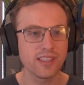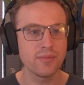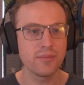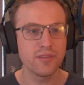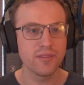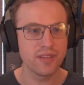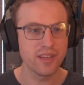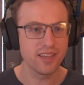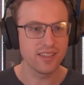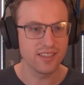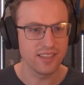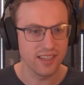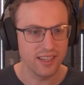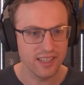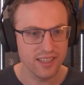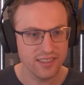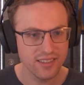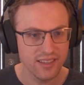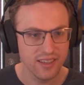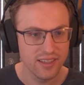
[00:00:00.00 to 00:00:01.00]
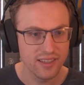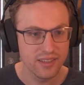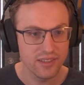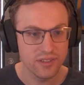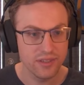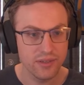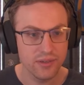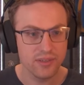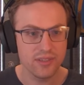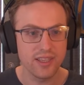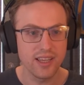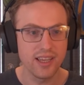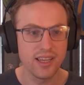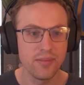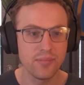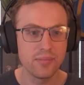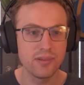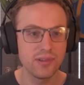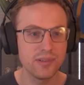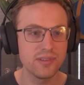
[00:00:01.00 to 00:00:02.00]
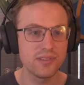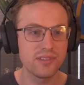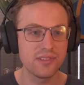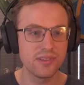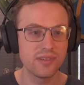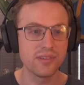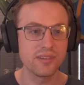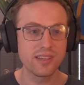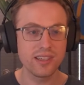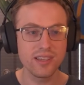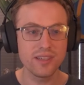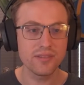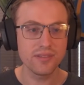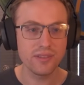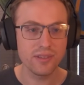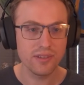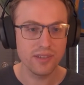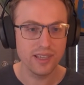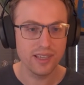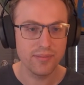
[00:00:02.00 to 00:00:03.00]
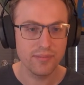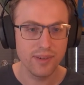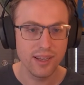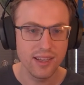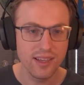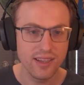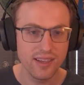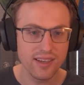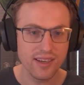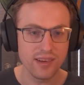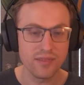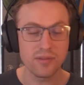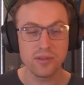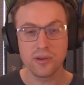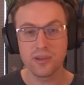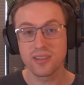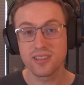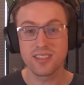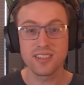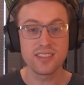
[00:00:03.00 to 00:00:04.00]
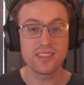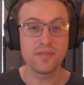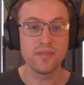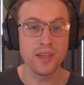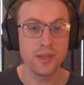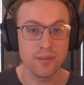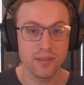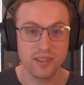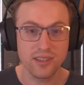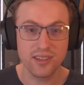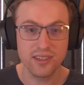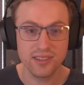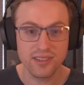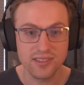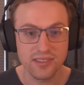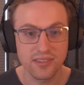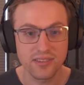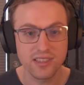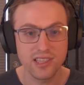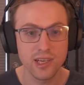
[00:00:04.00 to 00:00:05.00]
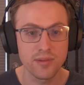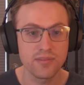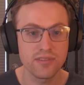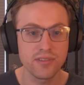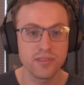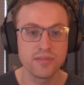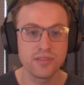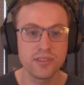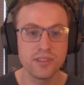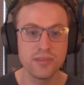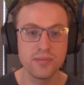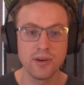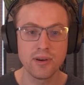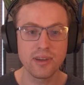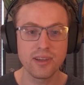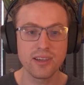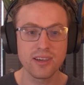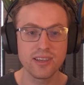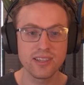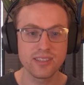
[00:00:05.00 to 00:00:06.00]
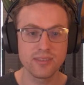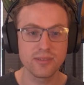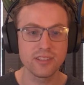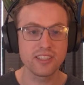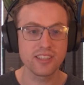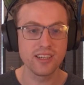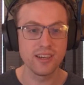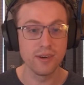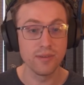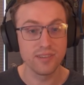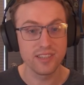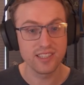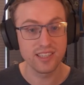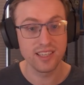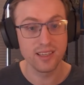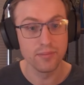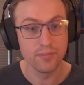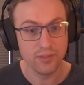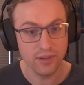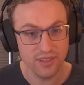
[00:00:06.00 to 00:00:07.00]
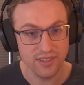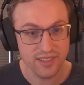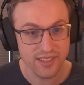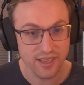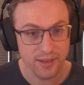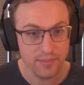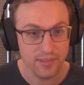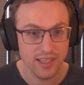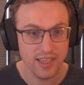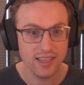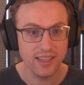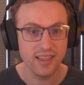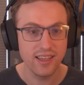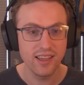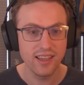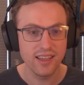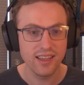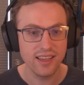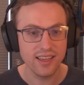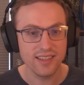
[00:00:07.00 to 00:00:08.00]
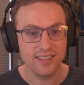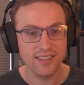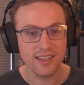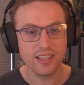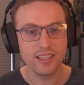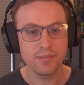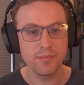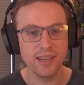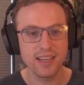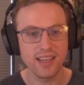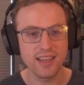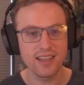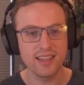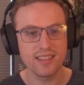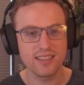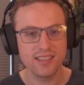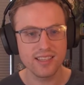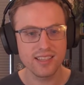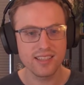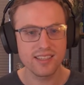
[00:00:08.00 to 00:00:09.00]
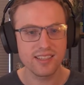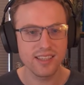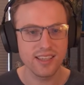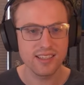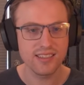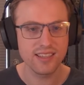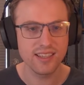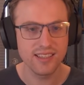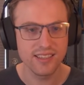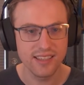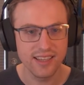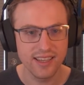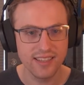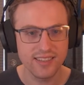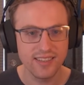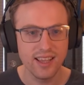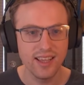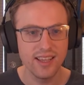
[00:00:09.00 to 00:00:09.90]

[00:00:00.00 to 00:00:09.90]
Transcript: him if he has died. Choose a boon to give to him. Now, of course, it's a fabled card, so it comes with two more cards, which are obviously Bonsumdi, a 6 mana 6/6 undead.